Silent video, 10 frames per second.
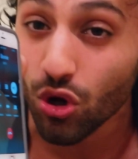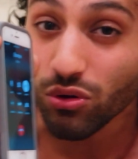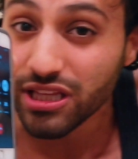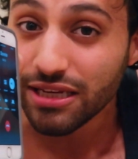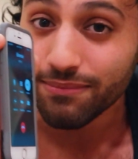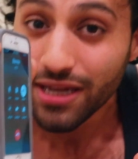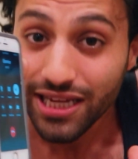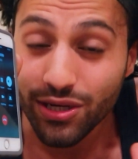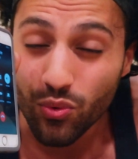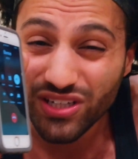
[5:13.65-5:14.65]
stole him.
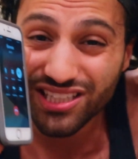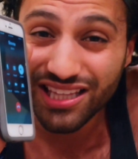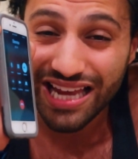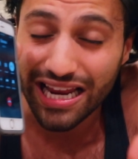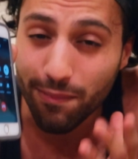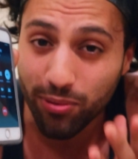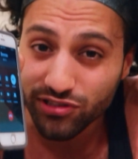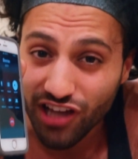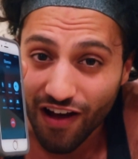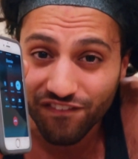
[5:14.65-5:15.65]
He went to the Canada
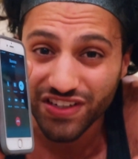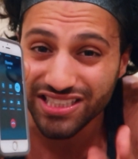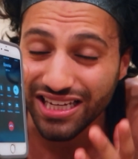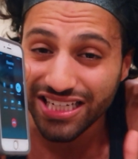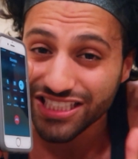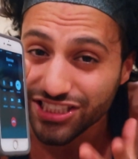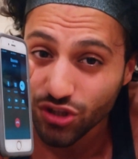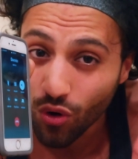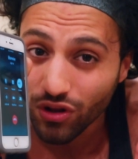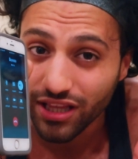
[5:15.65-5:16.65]
Post office and he
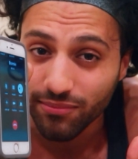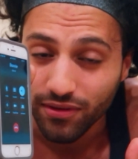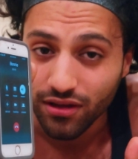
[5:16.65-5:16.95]
stole him.